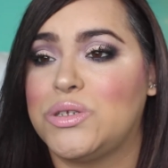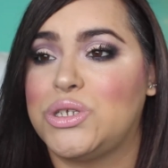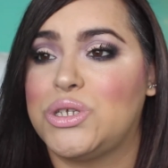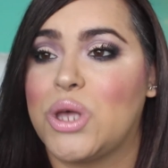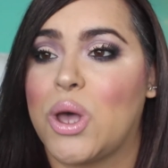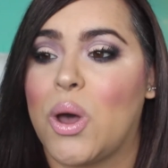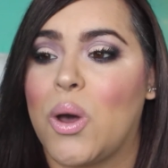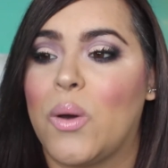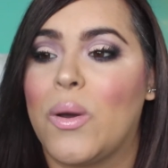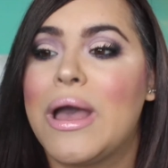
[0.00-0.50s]

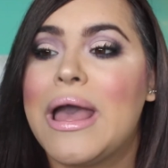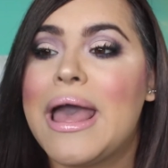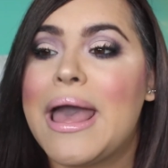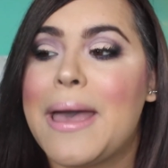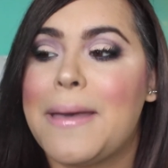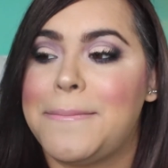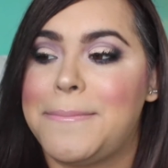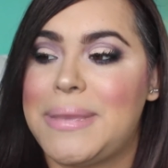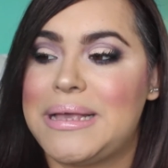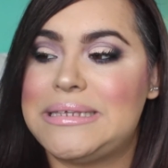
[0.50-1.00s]
So
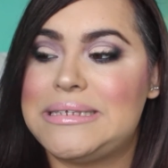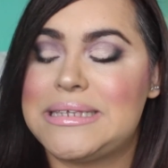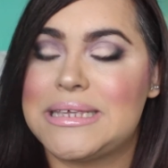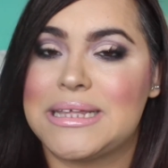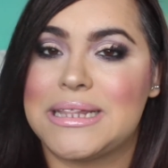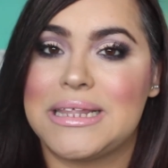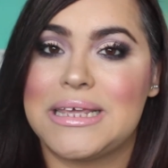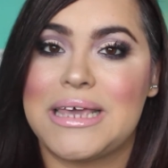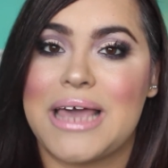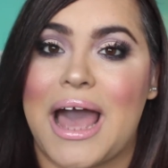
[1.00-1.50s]

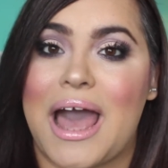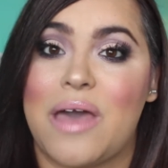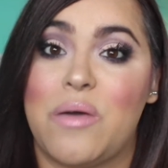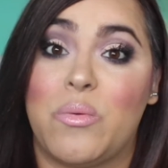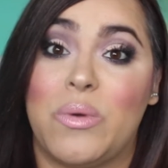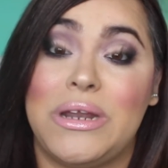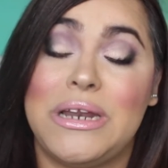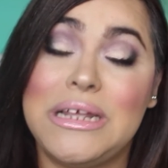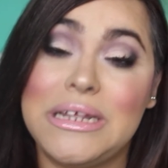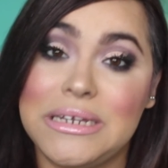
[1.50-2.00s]
basically I
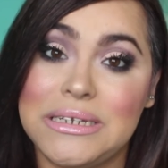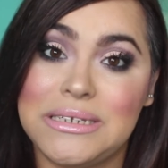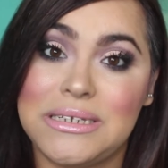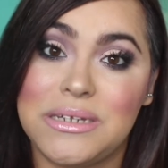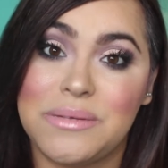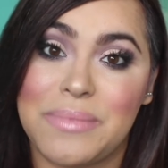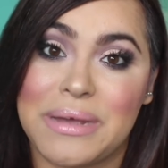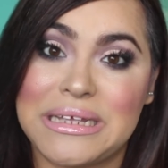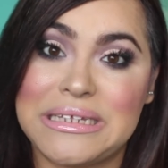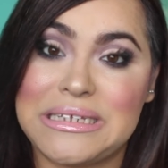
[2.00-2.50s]
went
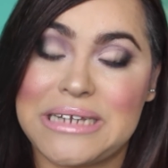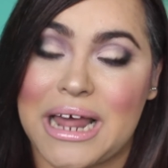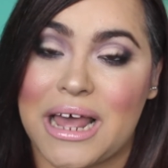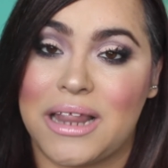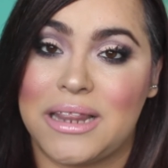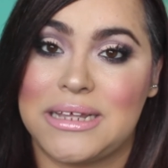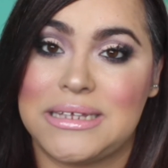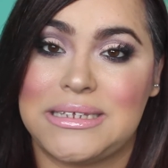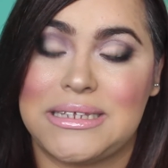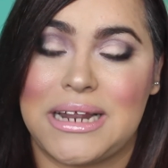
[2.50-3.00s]
into my
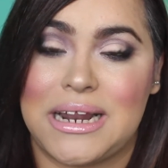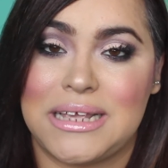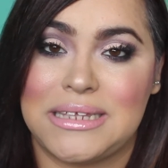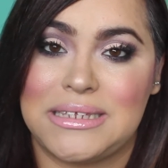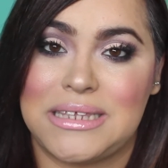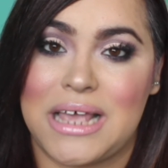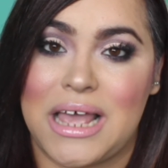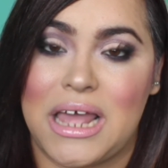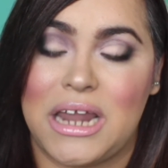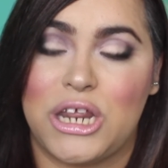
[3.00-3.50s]
stylist and I
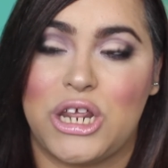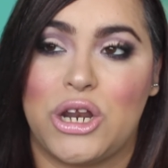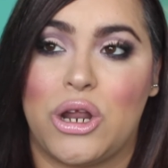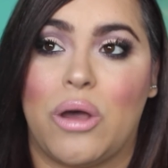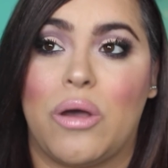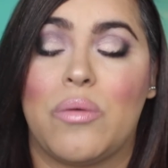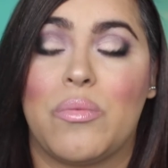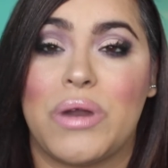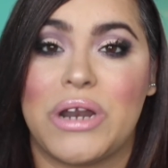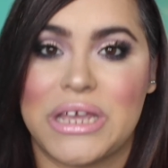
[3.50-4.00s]
said, you know,
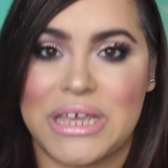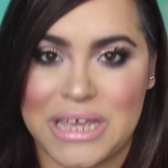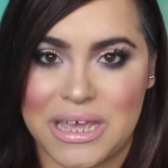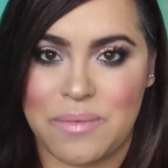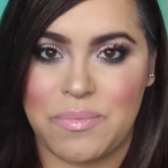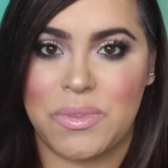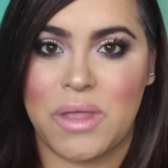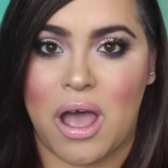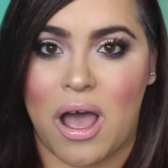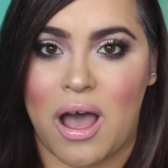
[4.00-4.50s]
I want to
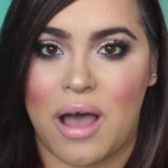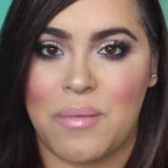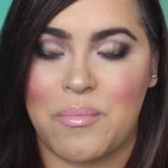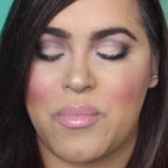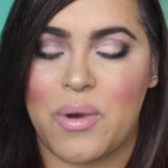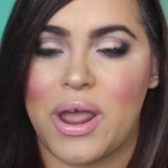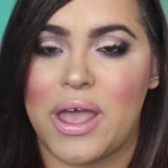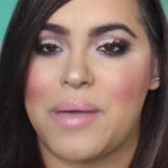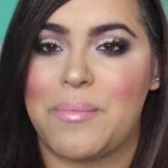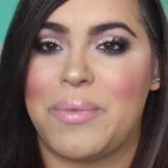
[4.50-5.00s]
keep the
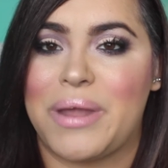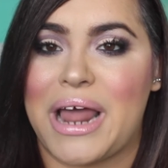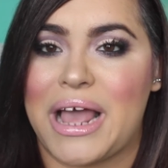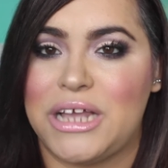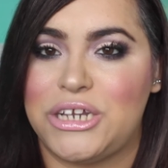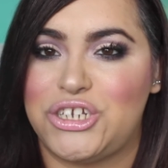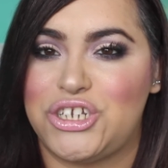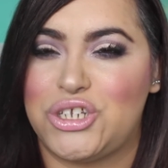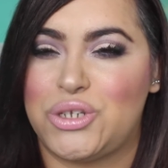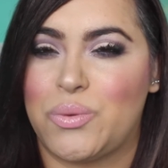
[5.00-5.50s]
ombre, but
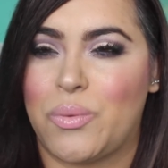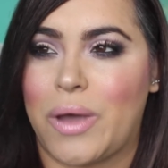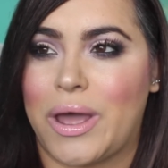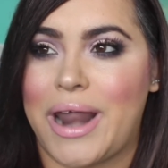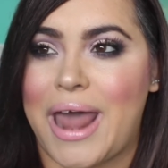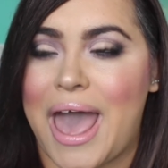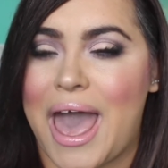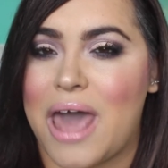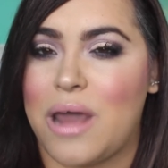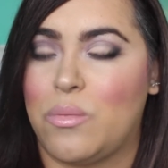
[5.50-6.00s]
I just
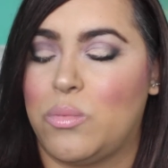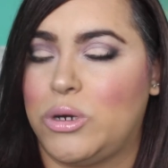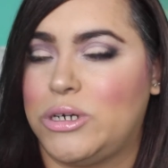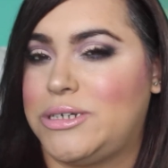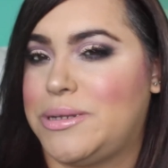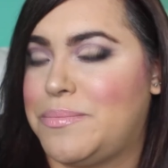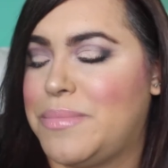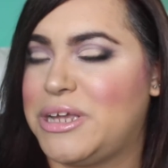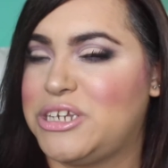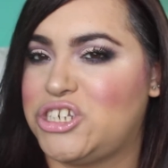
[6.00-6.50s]
want to add more
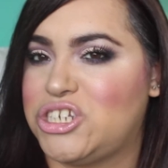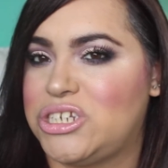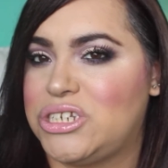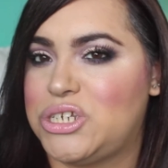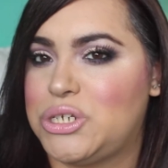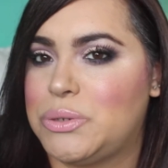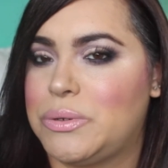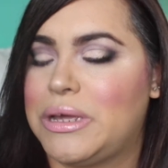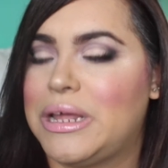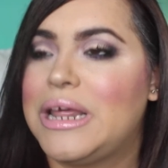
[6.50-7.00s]
dimension
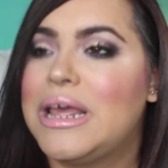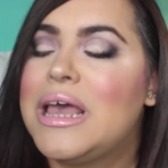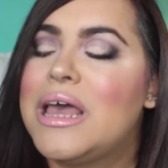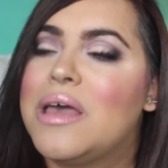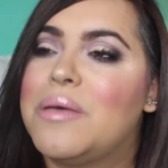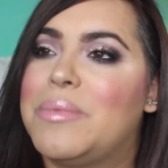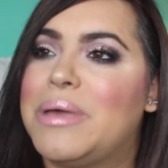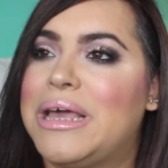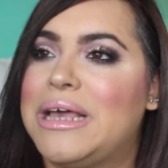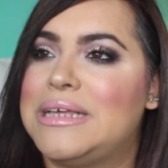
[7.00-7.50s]
to it
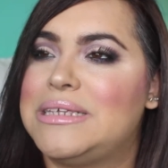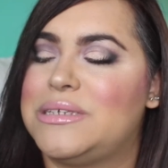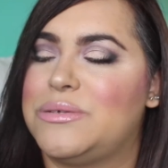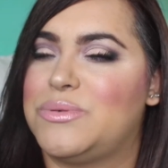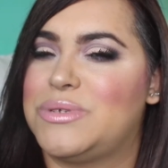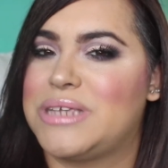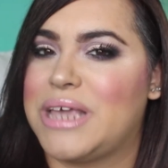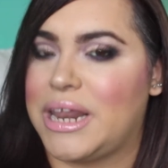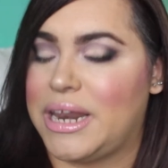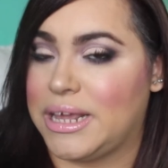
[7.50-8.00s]
because it
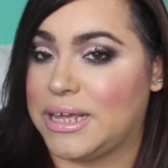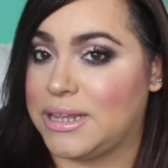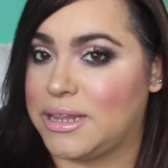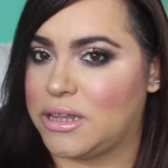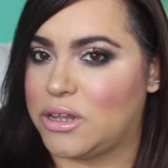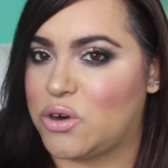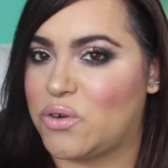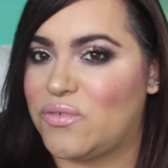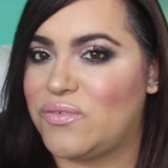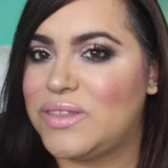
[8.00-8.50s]
was getting a
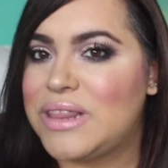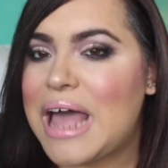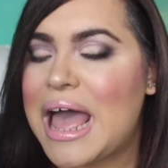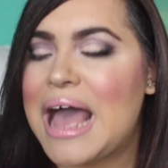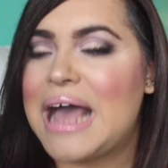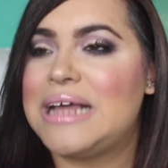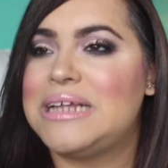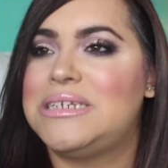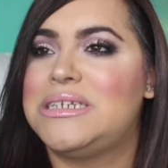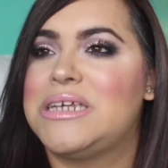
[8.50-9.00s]
little
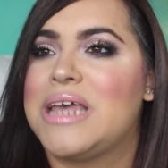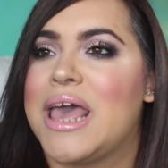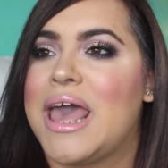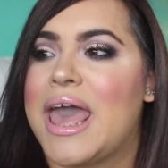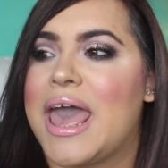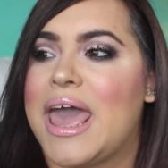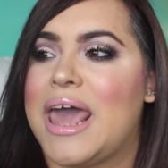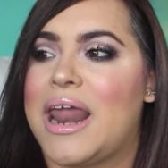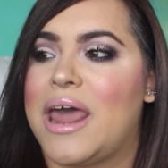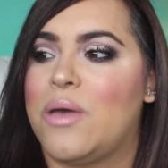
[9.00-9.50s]
flat,
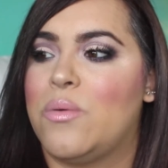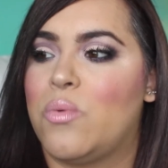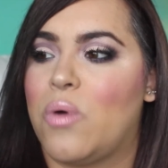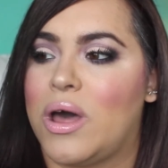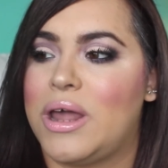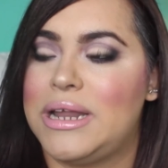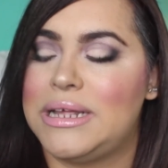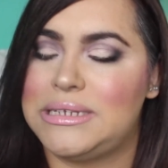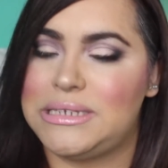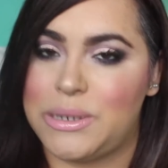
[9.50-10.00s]
and I
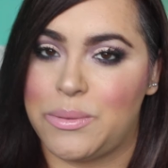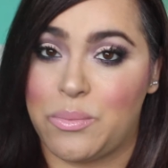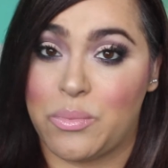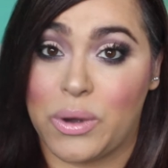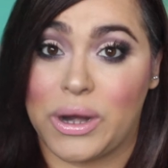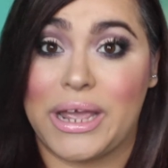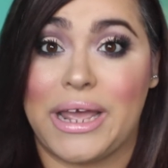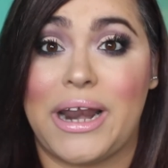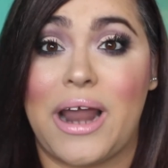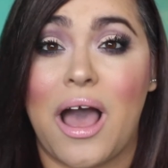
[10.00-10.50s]
wanted to
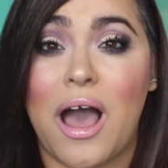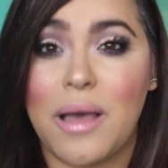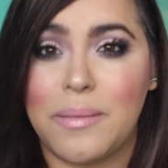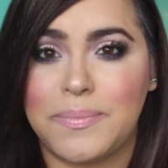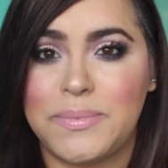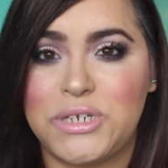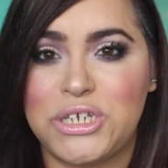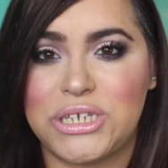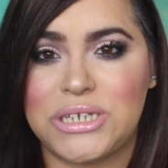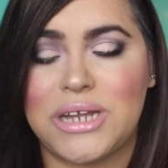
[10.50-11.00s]
bring it
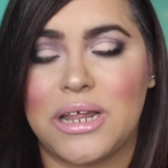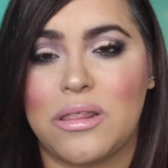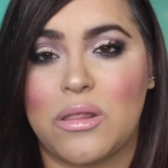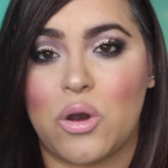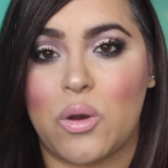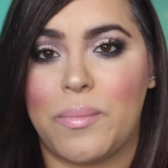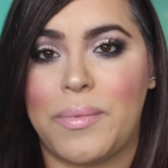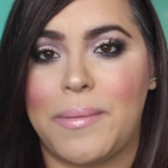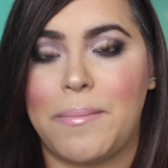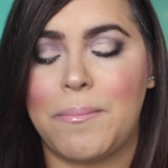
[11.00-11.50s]
up just a
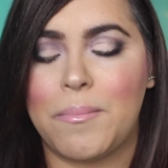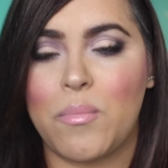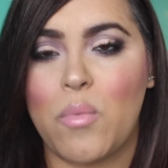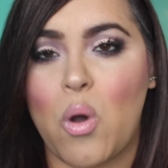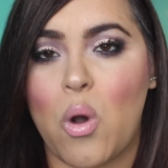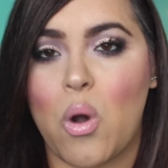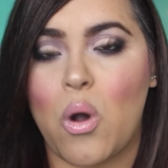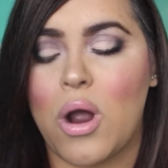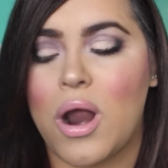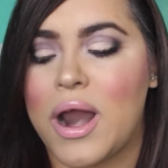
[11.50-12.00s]
little bit
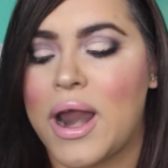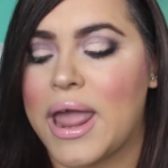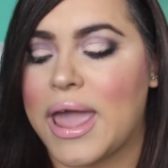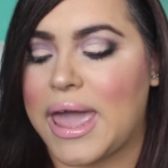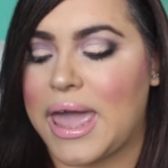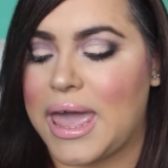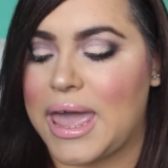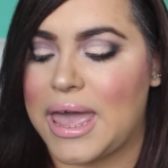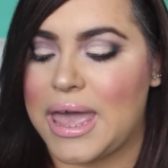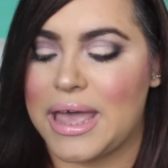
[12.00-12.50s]
more.
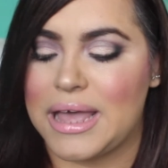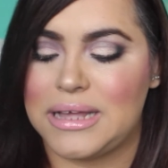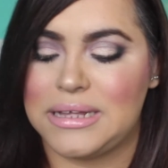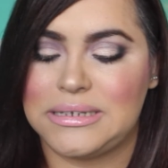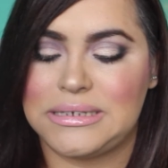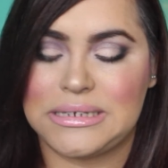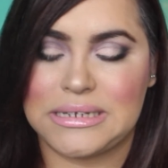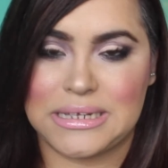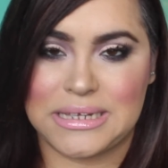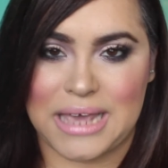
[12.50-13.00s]

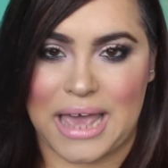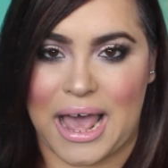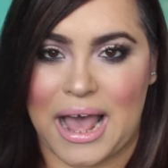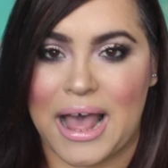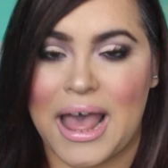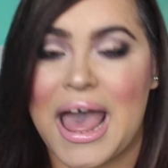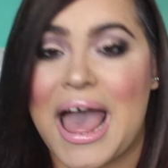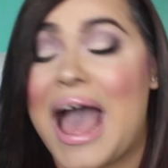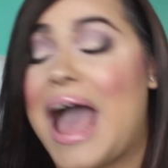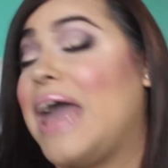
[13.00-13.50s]
And yeah,
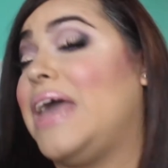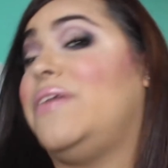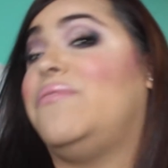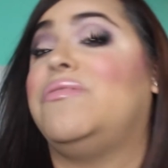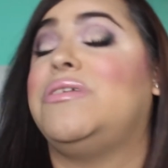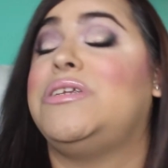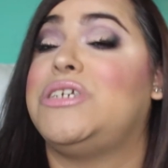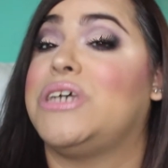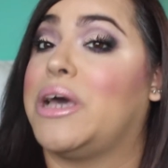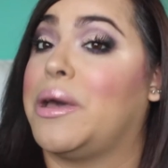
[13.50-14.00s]
I
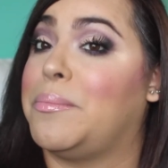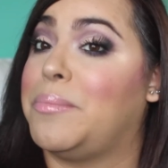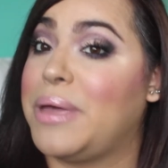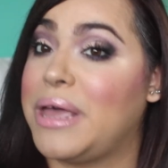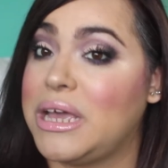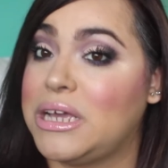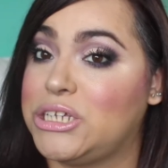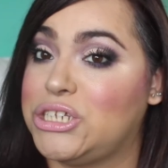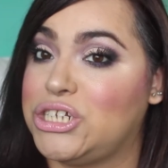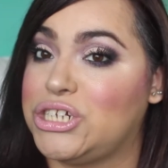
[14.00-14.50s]
even took a
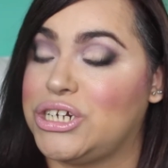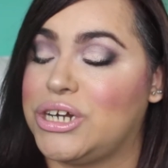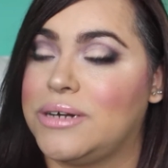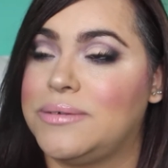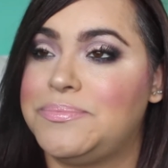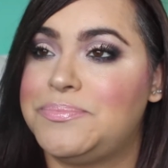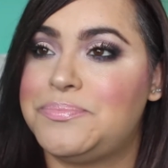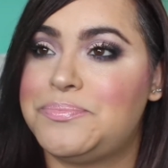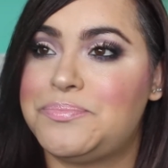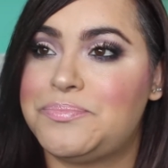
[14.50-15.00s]

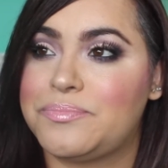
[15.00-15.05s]
picture,